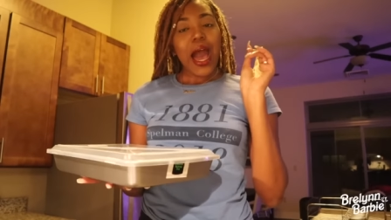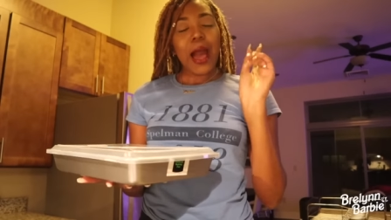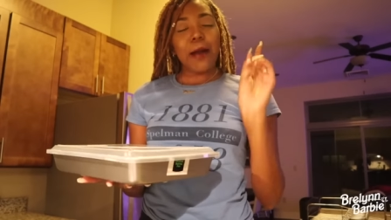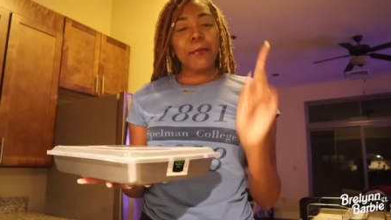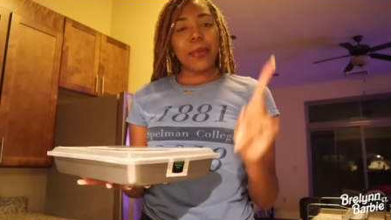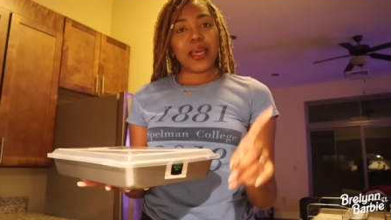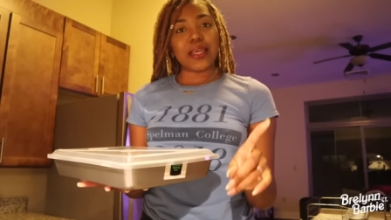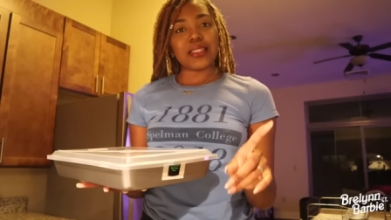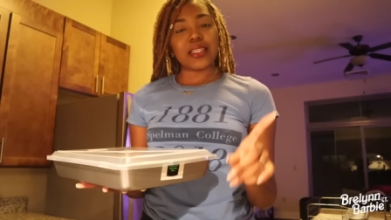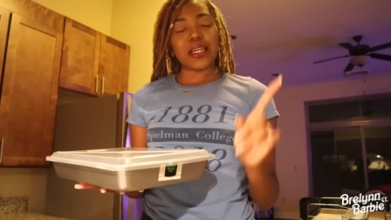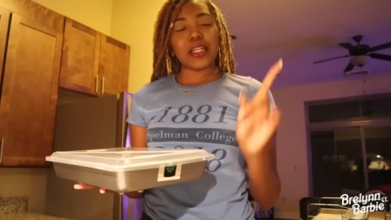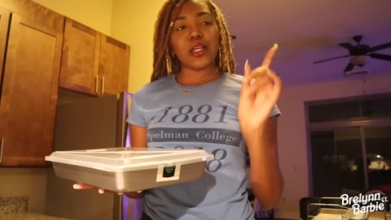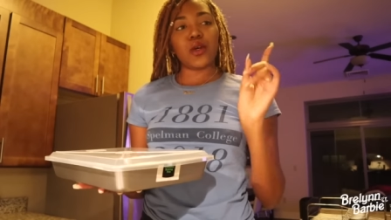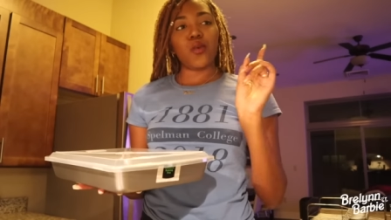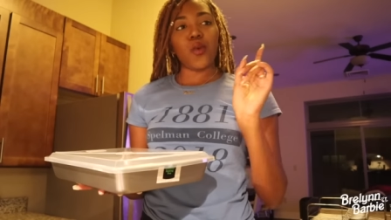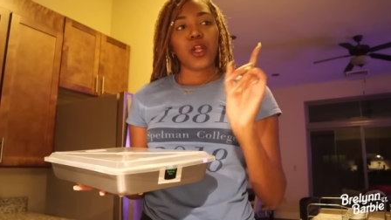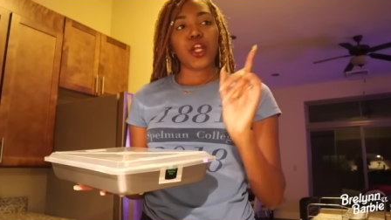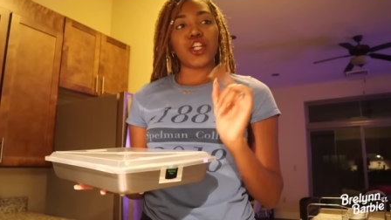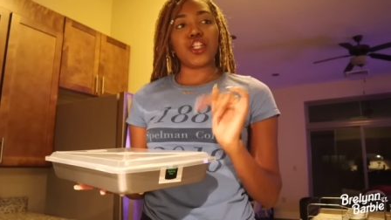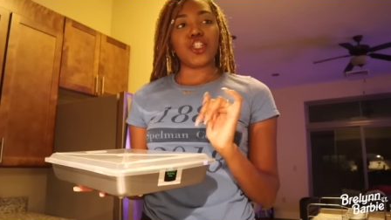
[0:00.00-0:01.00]
I basically
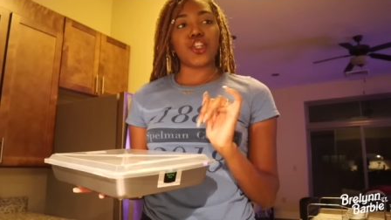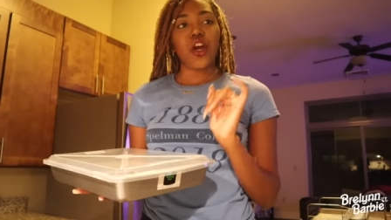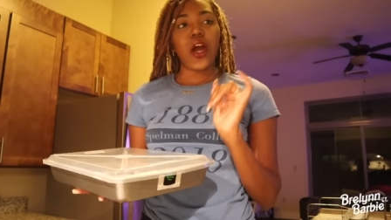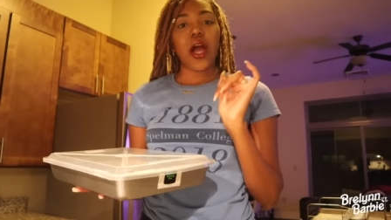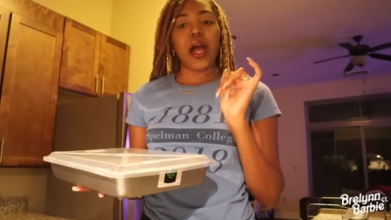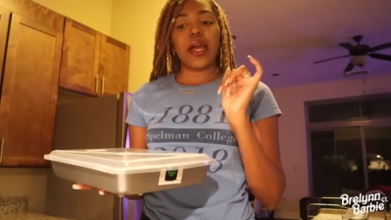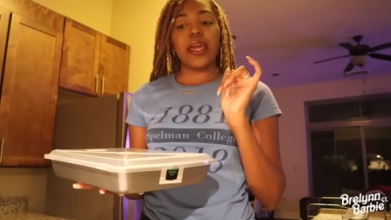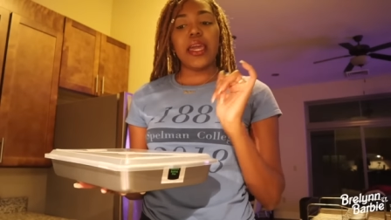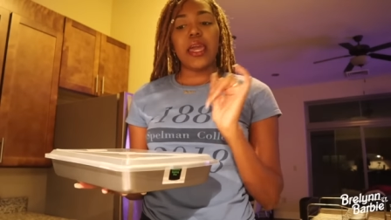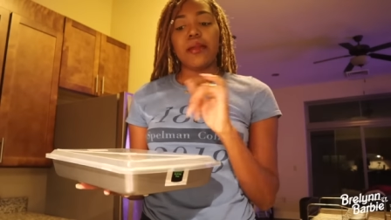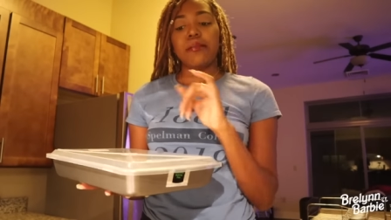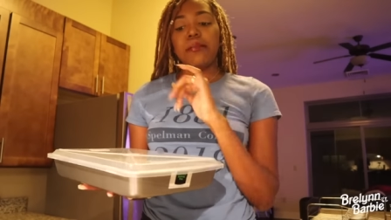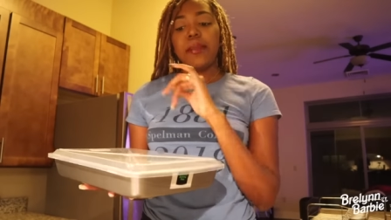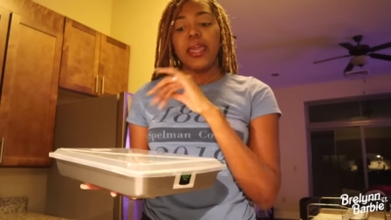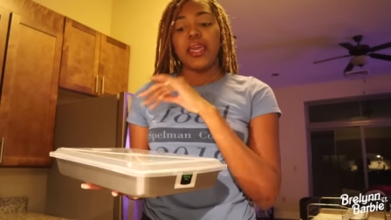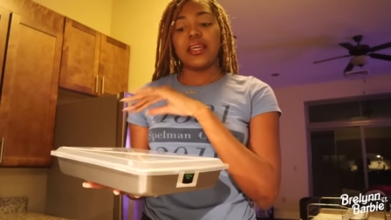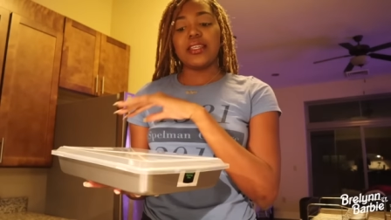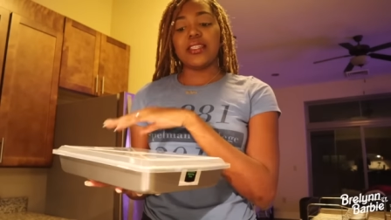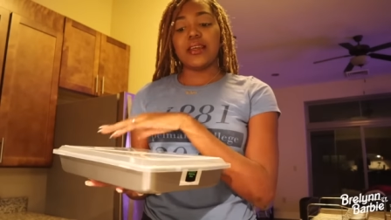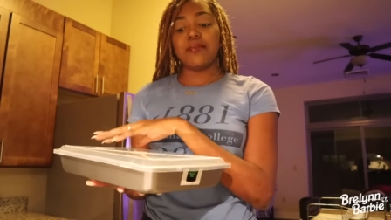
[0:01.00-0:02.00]
want to try and
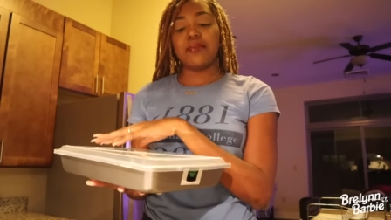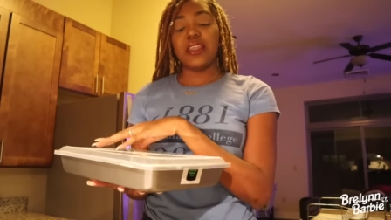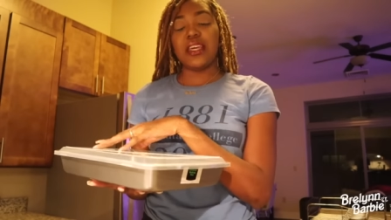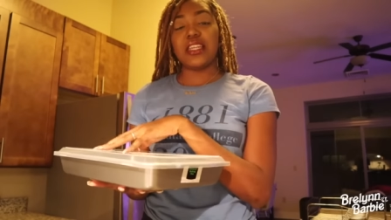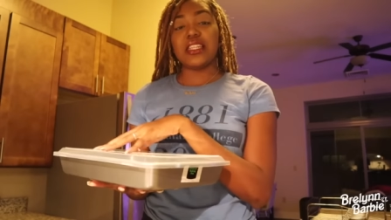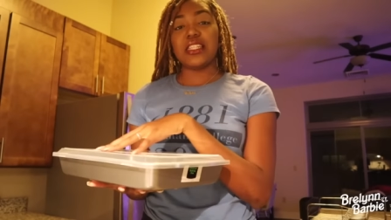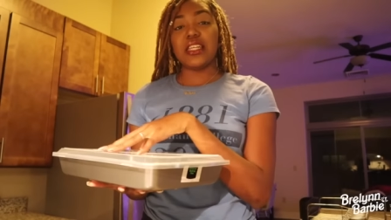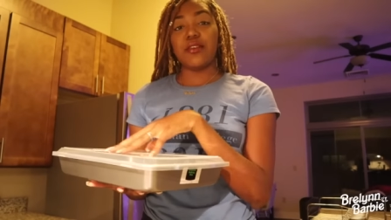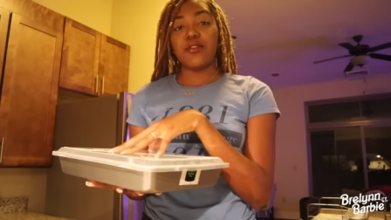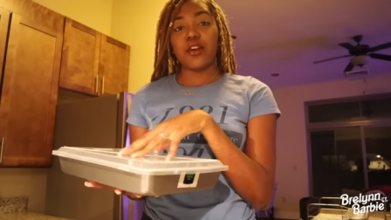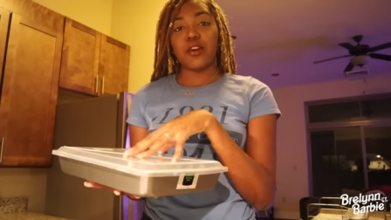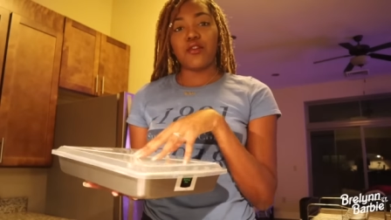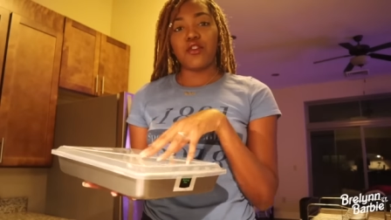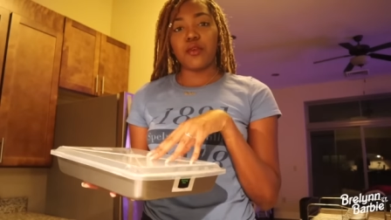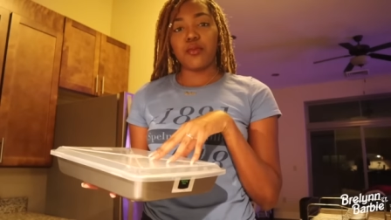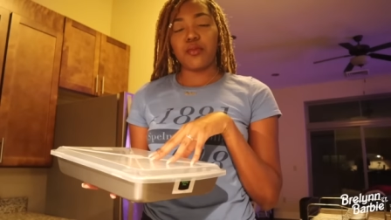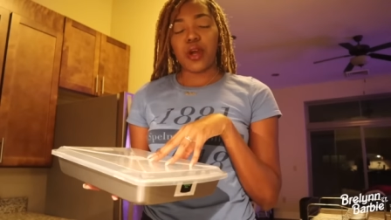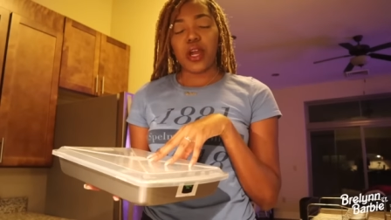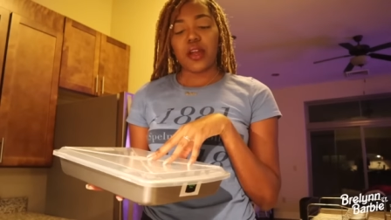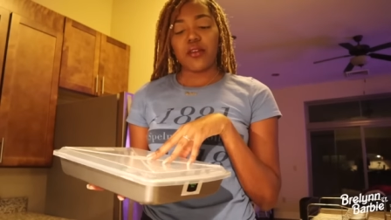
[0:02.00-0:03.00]
make something different
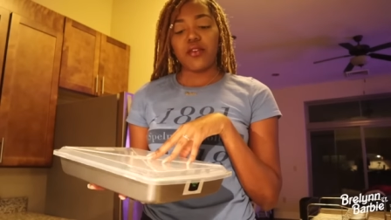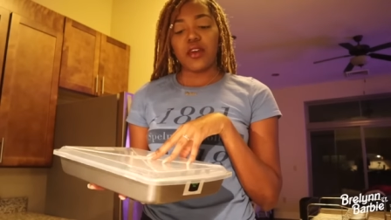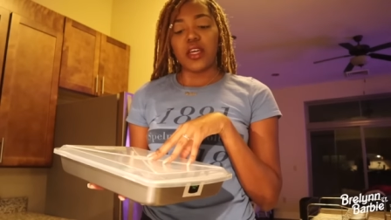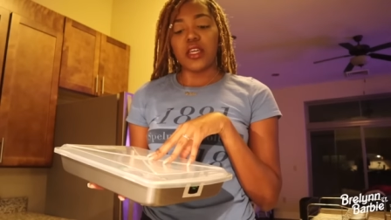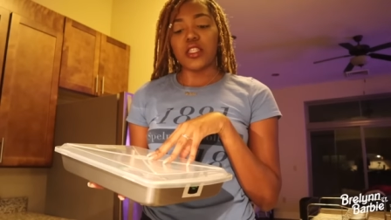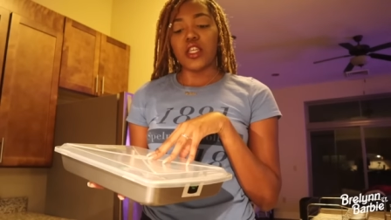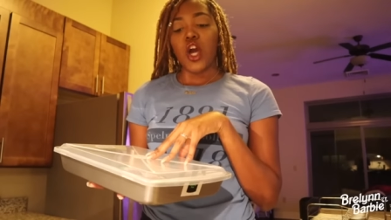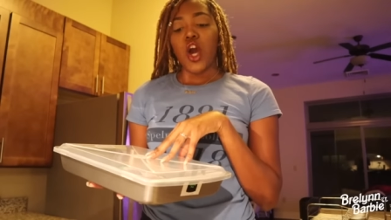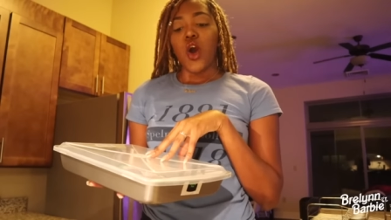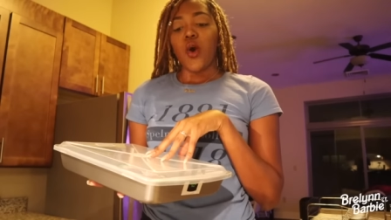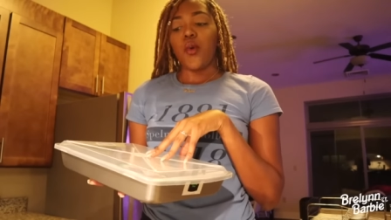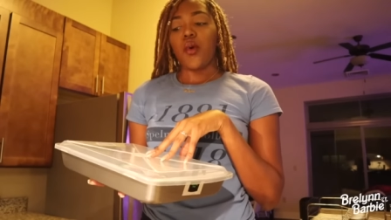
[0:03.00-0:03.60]
for breakfast,